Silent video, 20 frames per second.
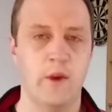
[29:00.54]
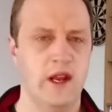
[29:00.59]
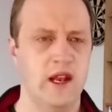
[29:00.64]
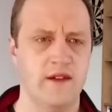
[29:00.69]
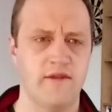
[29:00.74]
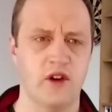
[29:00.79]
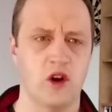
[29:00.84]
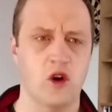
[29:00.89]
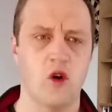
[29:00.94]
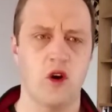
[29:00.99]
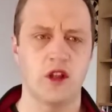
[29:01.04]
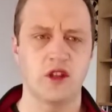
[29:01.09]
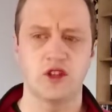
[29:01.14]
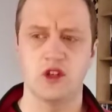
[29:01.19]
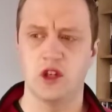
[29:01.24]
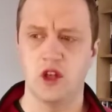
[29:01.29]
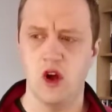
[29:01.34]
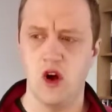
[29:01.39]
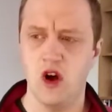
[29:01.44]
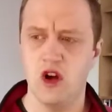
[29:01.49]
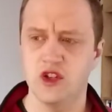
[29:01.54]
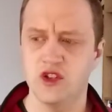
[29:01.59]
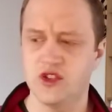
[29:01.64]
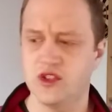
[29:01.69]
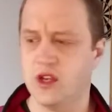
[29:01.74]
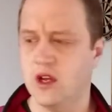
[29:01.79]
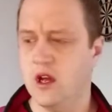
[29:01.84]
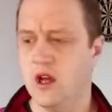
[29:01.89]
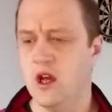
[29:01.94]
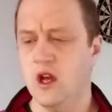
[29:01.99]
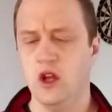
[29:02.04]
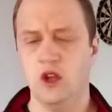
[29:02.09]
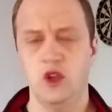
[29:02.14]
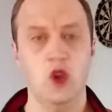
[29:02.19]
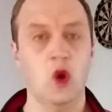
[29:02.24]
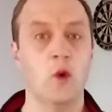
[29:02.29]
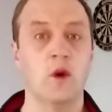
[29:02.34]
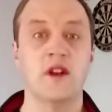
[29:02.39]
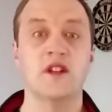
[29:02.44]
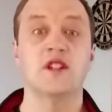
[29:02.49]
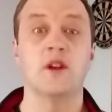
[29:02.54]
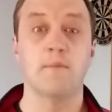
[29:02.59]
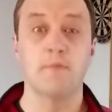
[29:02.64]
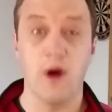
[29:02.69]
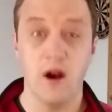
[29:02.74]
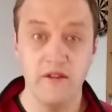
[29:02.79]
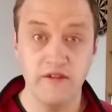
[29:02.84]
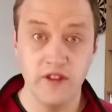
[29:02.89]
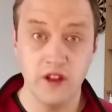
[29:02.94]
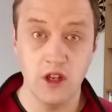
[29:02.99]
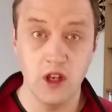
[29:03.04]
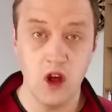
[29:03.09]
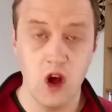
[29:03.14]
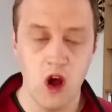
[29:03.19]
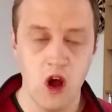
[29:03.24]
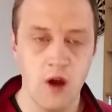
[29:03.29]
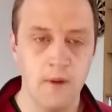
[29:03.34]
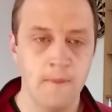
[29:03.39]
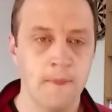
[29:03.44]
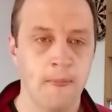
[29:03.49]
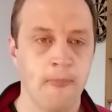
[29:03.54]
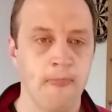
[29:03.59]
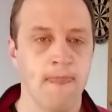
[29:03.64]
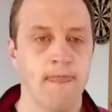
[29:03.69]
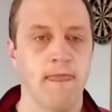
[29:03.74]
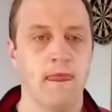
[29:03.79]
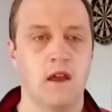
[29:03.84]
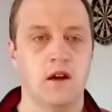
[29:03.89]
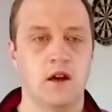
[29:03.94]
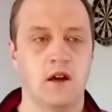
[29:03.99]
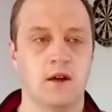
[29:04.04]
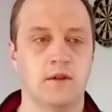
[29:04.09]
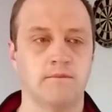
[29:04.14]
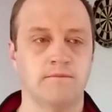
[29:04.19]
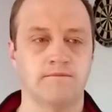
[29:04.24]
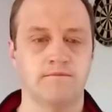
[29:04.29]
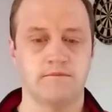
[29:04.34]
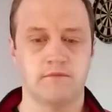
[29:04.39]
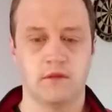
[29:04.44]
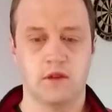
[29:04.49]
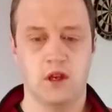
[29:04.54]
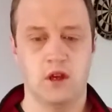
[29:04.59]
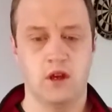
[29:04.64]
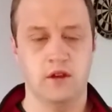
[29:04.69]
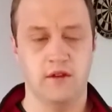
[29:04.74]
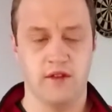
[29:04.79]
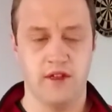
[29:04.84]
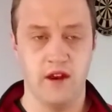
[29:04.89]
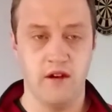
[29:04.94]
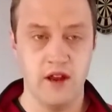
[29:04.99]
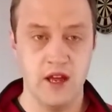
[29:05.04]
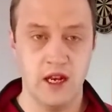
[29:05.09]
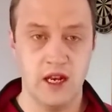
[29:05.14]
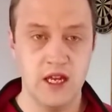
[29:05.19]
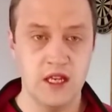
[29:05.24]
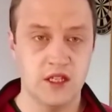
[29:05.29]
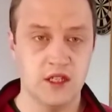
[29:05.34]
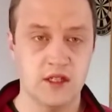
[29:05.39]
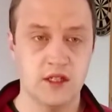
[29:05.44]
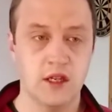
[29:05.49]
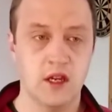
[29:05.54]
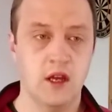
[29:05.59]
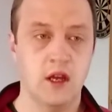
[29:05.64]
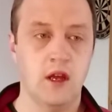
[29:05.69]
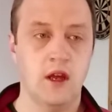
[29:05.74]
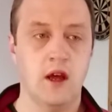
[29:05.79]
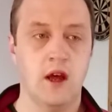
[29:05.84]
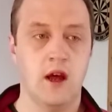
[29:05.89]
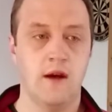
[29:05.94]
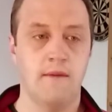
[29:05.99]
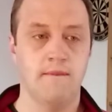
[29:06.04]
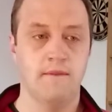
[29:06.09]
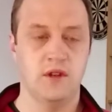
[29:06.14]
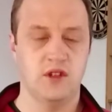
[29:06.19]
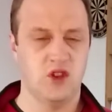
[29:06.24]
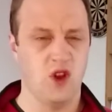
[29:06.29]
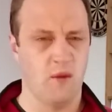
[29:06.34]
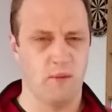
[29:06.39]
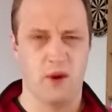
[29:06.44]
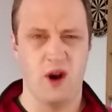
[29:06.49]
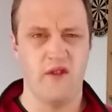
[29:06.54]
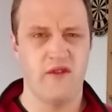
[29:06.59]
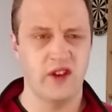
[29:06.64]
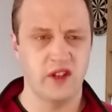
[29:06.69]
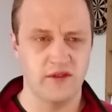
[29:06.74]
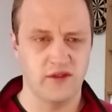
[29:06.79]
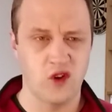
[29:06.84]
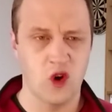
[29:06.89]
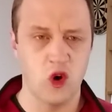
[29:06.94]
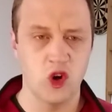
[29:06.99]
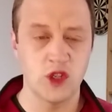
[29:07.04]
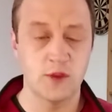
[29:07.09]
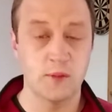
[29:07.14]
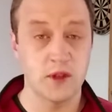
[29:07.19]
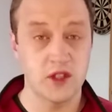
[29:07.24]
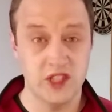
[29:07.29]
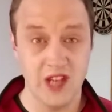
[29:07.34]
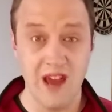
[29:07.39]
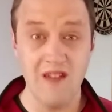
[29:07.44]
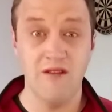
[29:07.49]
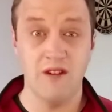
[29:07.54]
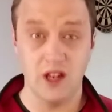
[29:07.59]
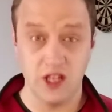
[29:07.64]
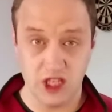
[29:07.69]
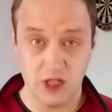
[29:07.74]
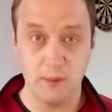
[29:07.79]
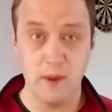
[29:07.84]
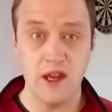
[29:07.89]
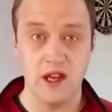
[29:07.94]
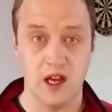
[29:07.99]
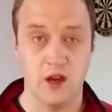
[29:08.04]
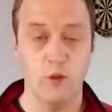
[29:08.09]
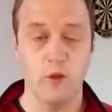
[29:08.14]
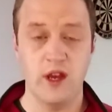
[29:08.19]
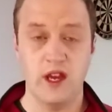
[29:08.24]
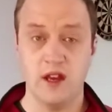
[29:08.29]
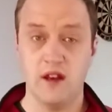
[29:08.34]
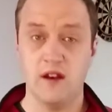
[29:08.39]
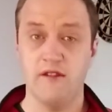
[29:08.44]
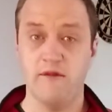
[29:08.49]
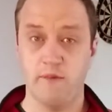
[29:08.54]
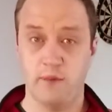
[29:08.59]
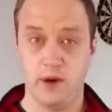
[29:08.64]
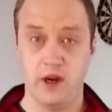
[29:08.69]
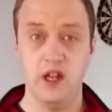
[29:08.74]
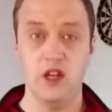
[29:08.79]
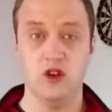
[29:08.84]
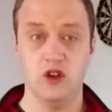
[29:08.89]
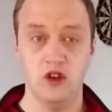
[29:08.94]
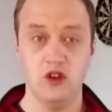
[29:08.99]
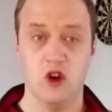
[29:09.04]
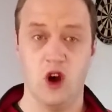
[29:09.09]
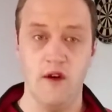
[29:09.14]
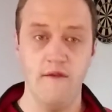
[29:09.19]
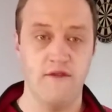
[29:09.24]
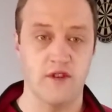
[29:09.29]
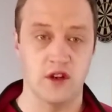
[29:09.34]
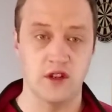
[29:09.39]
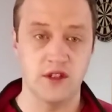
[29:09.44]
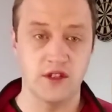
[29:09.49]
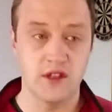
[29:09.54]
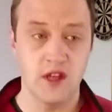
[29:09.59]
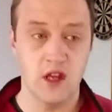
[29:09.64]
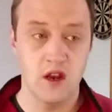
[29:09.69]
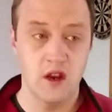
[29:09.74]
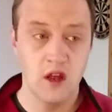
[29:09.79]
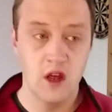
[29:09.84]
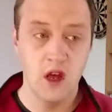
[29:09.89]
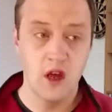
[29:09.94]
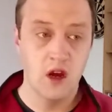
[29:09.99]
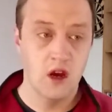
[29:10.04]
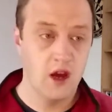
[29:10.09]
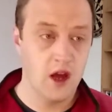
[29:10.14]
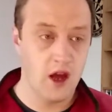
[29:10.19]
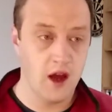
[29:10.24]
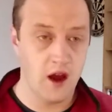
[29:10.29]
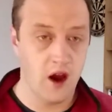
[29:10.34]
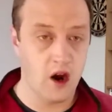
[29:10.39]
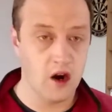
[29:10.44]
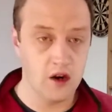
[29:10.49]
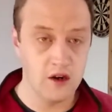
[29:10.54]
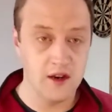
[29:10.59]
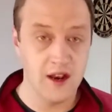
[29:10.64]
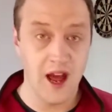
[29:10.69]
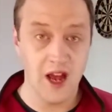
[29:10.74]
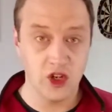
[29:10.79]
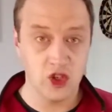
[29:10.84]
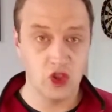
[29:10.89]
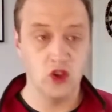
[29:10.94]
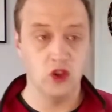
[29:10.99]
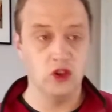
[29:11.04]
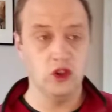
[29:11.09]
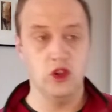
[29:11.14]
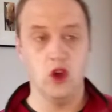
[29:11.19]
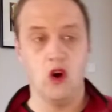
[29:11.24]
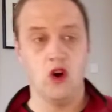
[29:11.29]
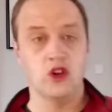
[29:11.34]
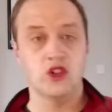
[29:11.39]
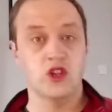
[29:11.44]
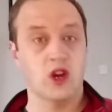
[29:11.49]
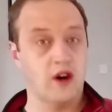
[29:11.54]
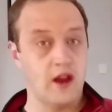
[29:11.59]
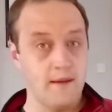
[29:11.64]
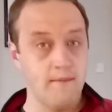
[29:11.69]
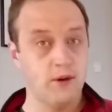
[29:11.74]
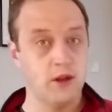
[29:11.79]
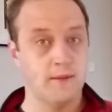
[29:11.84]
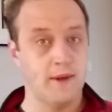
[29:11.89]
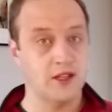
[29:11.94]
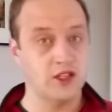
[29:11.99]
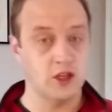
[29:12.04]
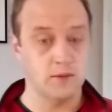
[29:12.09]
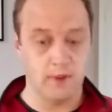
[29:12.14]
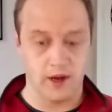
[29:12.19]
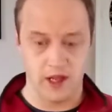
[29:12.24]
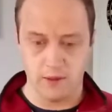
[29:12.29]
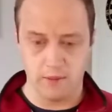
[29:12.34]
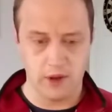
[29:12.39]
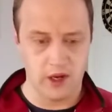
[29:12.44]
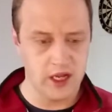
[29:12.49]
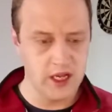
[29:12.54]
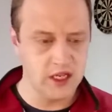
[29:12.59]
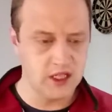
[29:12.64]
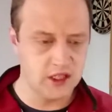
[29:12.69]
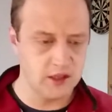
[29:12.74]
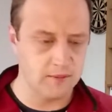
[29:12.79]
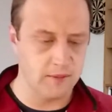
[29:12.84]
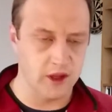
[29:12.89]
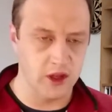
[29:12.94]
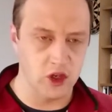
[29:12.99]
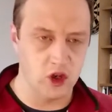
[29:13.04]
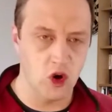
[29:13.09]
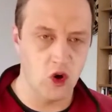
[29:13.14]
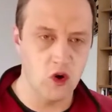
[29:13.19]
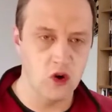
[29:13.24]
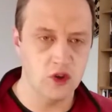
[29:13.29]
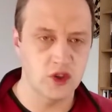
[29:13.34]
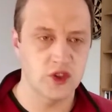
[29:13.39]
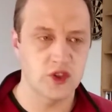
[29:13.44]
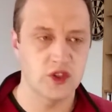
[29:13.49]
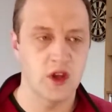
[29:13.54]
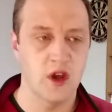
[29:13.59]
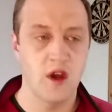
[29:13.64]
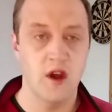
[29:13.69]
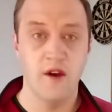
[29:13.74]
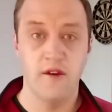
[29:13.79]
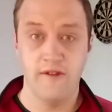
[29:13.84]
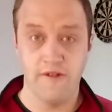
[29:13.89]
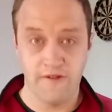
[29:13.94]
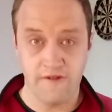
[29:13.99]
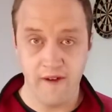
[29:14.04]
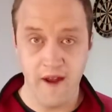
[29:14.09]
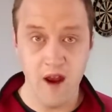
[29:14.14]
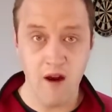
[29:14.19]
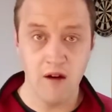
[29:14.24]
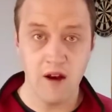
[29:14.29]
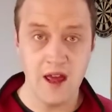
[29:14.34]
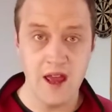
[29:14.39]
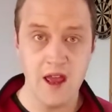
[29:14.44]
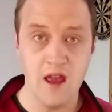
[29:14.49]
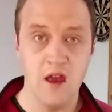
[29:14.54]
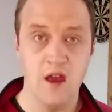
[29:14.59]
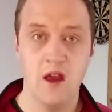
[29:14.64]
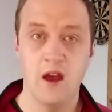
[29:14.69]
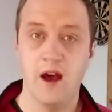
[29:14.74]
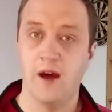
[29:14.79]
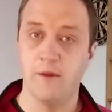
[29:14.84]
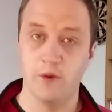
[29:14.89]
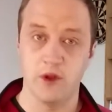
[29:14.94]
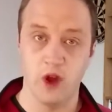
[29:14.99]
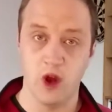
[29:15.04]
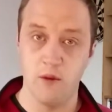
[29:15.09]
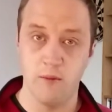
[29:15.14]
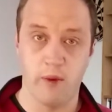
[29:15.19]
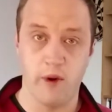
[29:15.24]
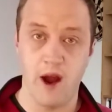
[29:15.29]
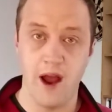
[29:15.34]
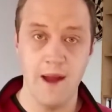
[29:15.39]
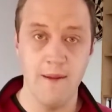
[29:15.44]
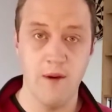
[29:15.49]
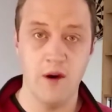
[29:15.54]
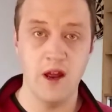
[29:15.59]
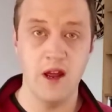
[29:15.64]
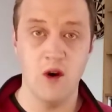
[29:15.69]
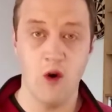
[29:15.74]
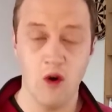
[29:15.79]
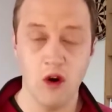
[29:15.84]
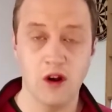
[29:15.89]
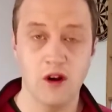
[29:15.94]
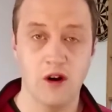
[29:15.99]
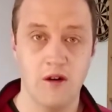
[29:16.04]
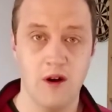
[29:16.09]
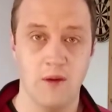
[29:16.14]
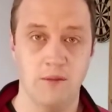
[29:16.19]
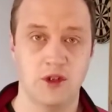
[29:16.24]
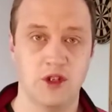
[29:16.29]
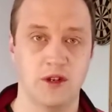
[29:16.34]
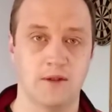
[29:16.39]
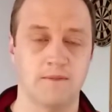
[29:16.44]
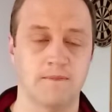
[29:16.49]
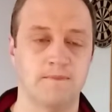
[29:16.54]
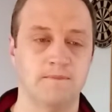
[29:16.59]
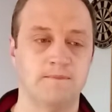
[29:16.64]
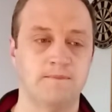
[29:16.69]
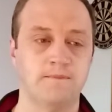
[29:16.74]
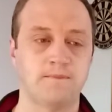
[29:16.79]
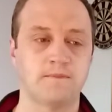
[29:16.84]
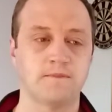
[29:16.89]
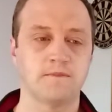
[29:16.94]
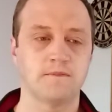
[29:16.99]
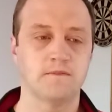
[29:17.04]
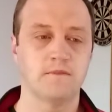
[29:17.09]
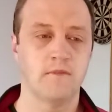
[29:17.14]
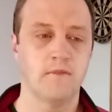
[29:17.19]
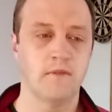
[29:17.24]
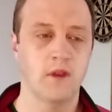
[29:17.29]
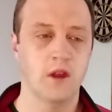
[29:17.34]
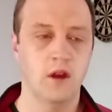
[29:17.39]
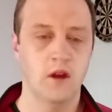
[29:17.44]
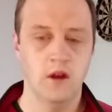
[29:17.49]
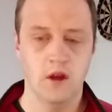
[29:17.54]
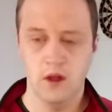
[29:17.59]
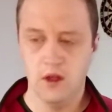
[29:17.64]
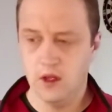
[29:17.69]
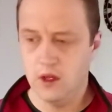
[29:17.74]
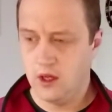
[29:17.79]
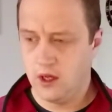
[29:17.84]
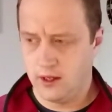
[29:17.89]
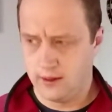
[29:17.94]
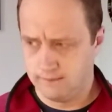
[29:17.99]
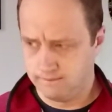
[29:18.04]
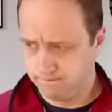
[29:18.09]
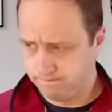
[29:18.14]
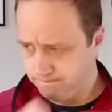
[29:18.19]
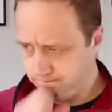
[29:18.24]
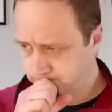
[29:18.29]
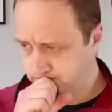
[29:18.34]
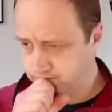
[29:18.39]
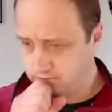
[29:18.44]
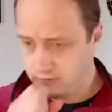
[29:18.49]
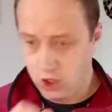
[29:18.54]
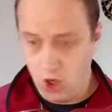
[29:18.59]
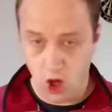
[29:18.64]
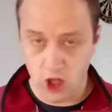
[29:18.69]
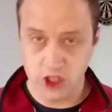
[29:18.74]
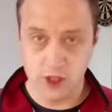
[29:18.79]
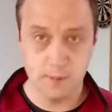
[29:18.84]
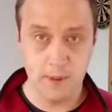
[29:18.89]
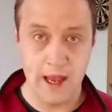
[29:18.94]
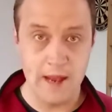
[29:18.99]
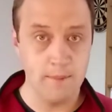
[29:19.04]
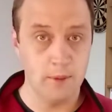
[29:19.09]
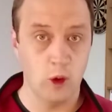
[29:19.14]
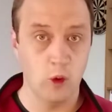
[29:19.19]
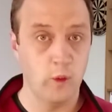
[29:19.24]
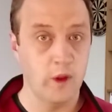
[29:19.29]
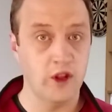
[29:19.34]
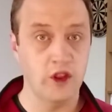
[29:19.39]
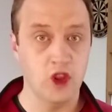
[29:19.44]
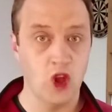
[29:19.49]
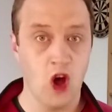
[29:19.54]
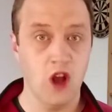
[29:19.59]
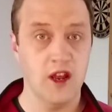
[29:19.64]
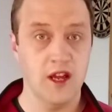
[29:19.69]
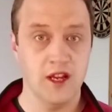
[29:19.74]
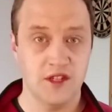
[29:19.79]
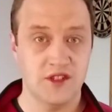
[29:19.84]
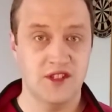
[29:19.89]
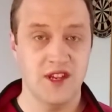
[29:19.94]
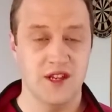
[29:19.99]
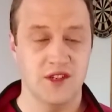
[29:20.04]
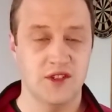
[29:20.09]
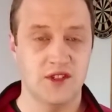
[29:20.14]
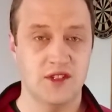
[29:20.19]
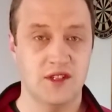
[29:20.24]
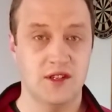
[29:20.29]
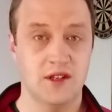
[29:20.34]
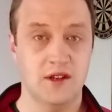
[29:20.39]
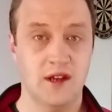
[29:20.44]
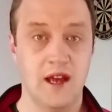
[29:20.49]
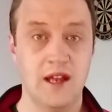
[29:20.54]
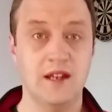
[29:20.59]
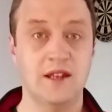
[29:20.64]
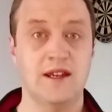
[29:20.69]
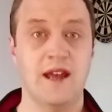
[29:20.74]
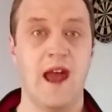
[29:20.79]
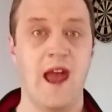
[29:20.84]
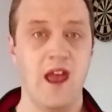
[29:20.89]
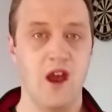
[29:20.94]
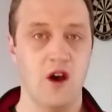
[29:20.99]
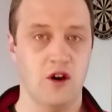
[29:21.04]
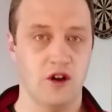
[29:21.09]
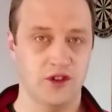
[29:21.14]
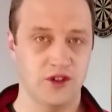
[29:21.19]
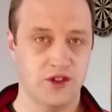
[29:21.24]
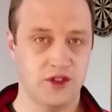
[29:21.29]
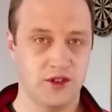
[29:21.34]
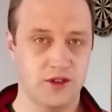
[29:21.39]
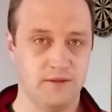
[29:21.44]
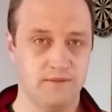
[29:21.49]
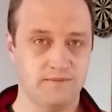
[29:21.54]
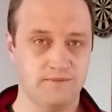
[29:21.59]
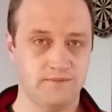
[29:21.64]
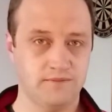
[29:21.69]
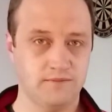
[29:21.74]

We live according to laws. No one is above the law, um, in theory at least. Um, it's not perfect, of course, but generally speaking, we can have pretty good confidence that uh, our national laws are implemented by the police and by the courts fairly and without bribery or corruption. Um, God's people will not exist in chaos.